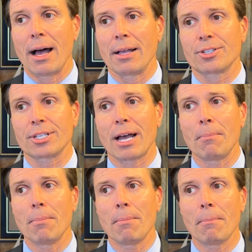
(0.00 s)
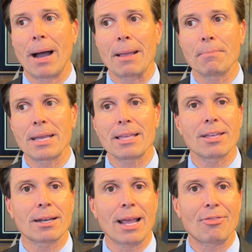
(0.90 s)
Some might be
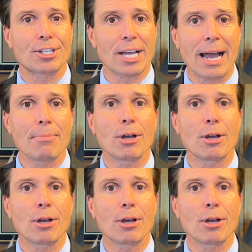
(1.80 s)
that at the time